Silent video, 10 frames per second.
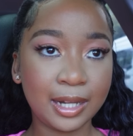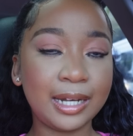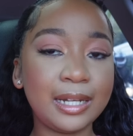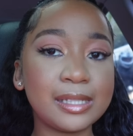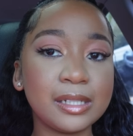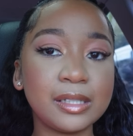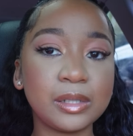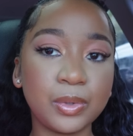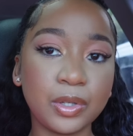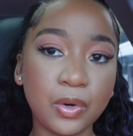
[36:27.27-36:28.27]
Little
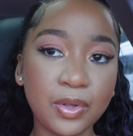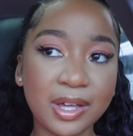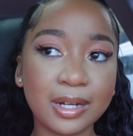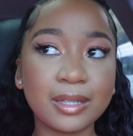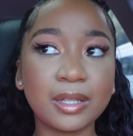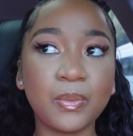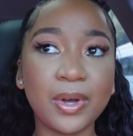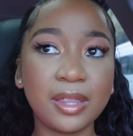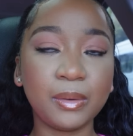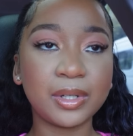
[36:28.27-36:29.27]
did we know that the
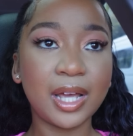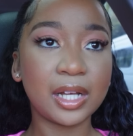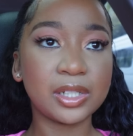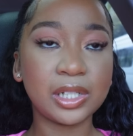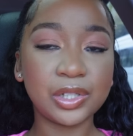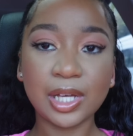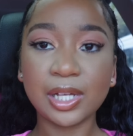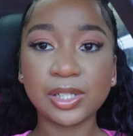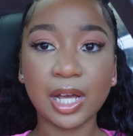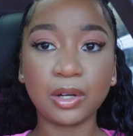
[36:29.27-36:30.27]
weather would actually
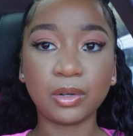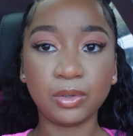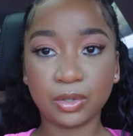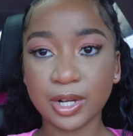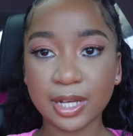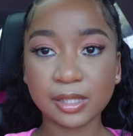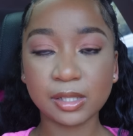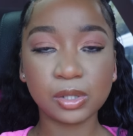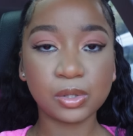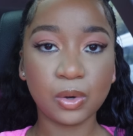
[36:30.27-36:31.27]
change and look great.
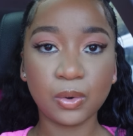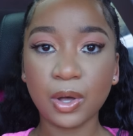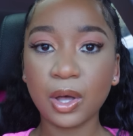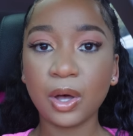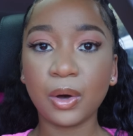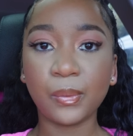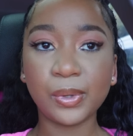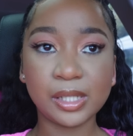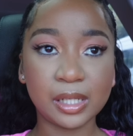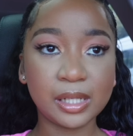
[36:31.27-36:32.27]
So
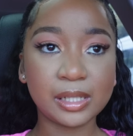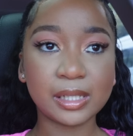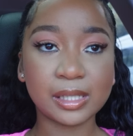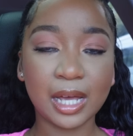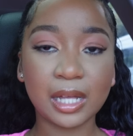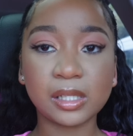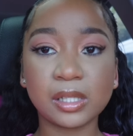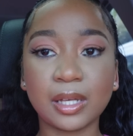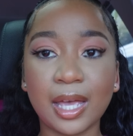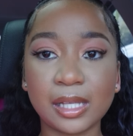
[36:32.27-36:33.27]
we did decide
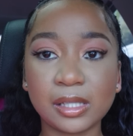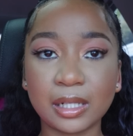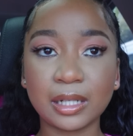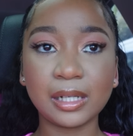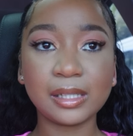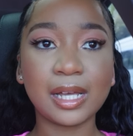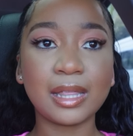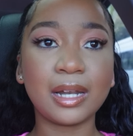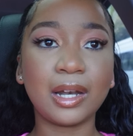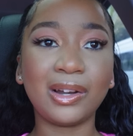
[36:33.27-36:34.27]
to cancel it,
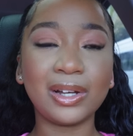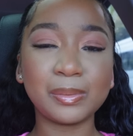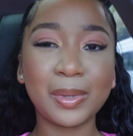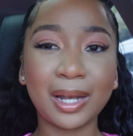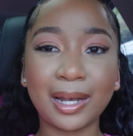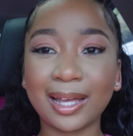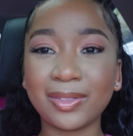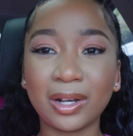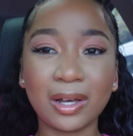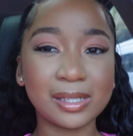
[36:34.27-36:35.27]
and then last minute, like
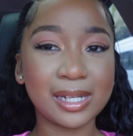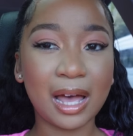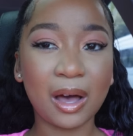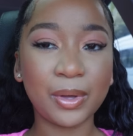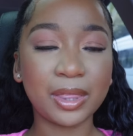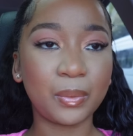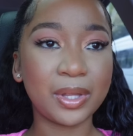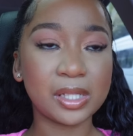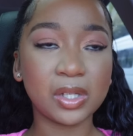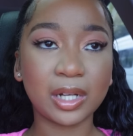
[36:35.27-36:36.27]
on the last hour when the
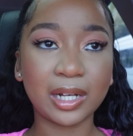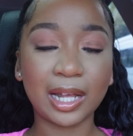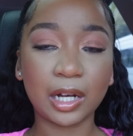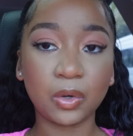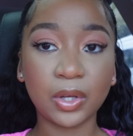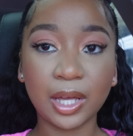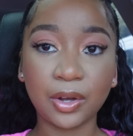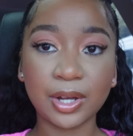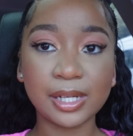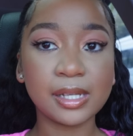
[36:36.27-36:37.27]
weather started like looking
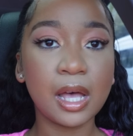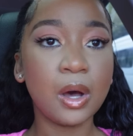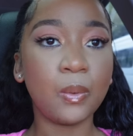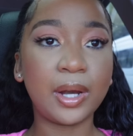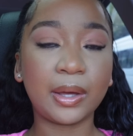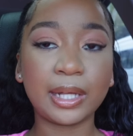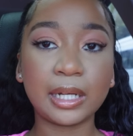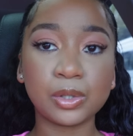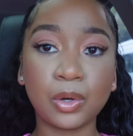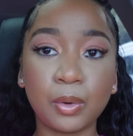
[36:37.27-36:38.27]
great, we're like, hey,
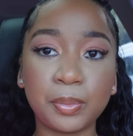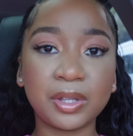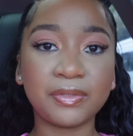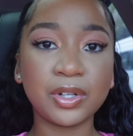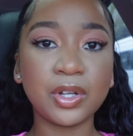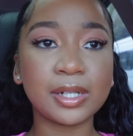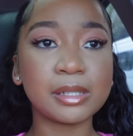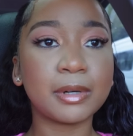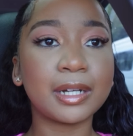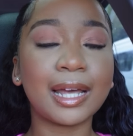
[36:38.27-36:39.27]
let's go. But the vineyard
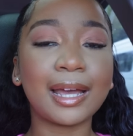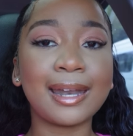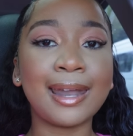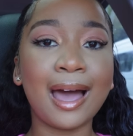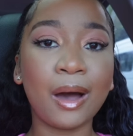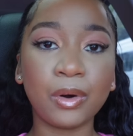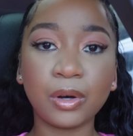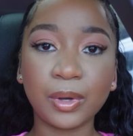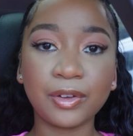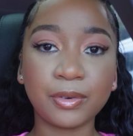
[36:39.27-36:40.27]
is about like an hour
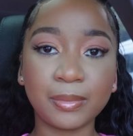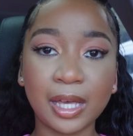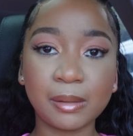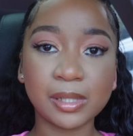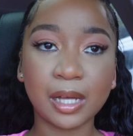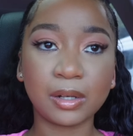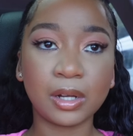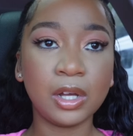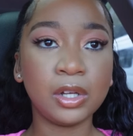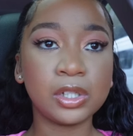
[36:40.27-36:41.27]
away from Cape Town,
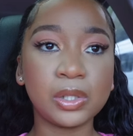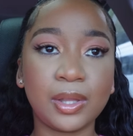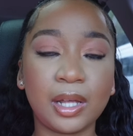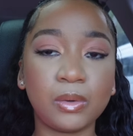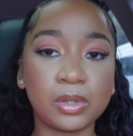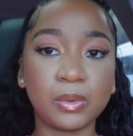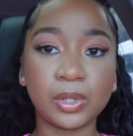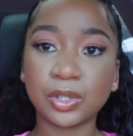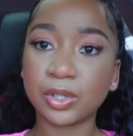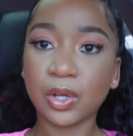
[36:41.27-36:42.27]
so that also
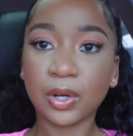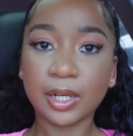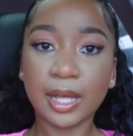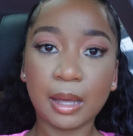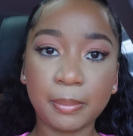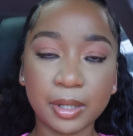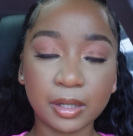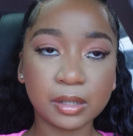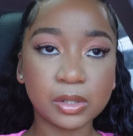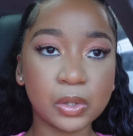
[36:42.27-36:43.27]
was just not gonna happen.
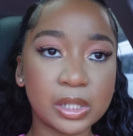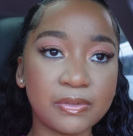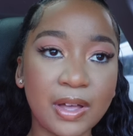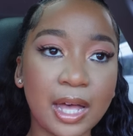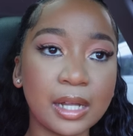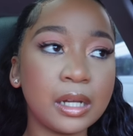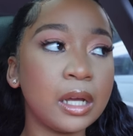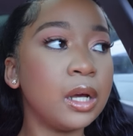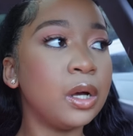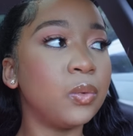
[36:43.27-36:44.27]
So it's fine,
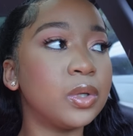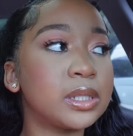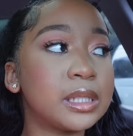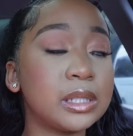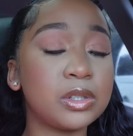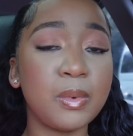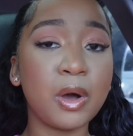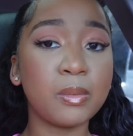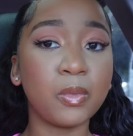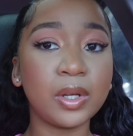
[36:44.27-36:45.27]
we'll see
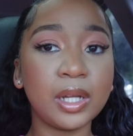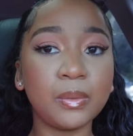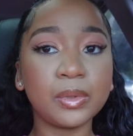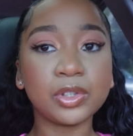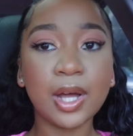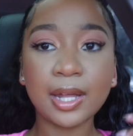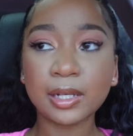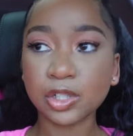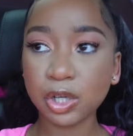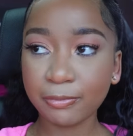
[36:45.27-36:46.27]
tomorrow morning. We'll try
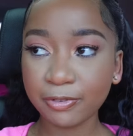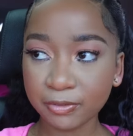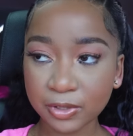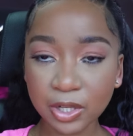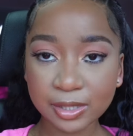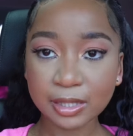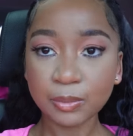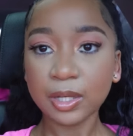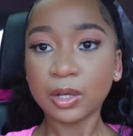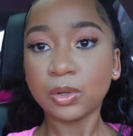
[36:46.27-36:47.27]
and shop for vineyards that
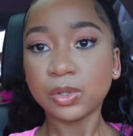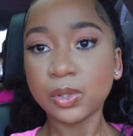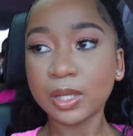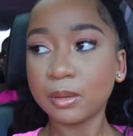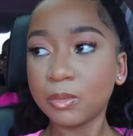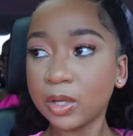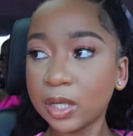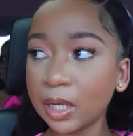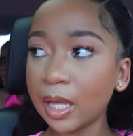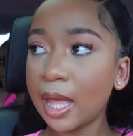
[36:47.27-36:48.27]
we can go to in the
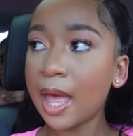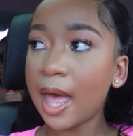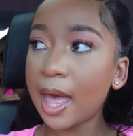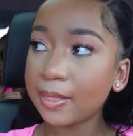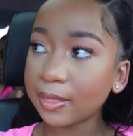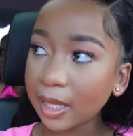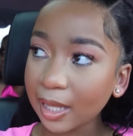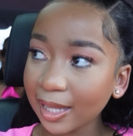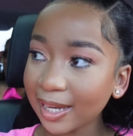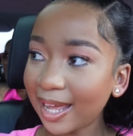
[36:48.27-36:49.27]
morning. And
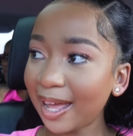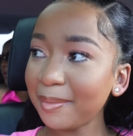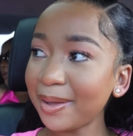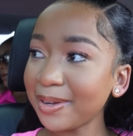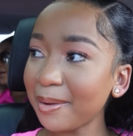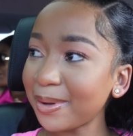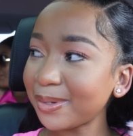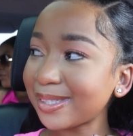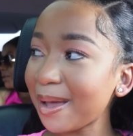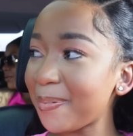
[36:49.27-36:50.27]
then Amanda, I
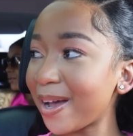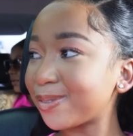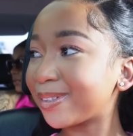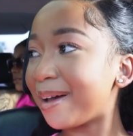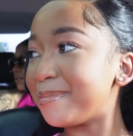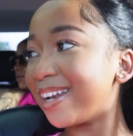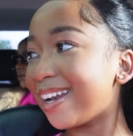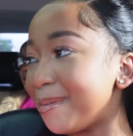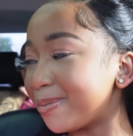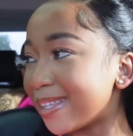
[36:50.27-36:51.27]
want to Starbucks for coming. I
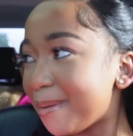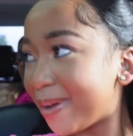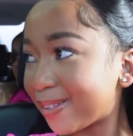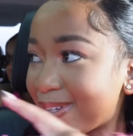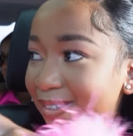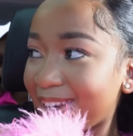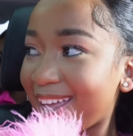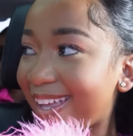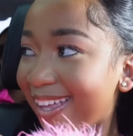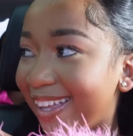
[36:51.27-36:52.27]
love Starbucks
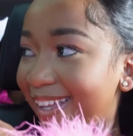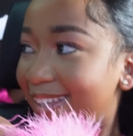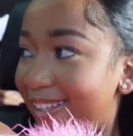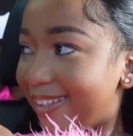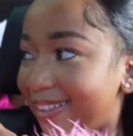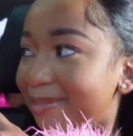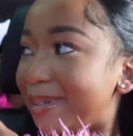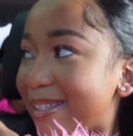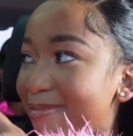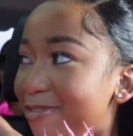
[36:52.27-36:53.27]
today. Oh,
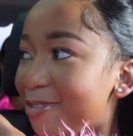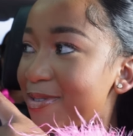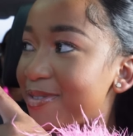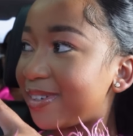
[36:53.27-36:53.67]
lesson four.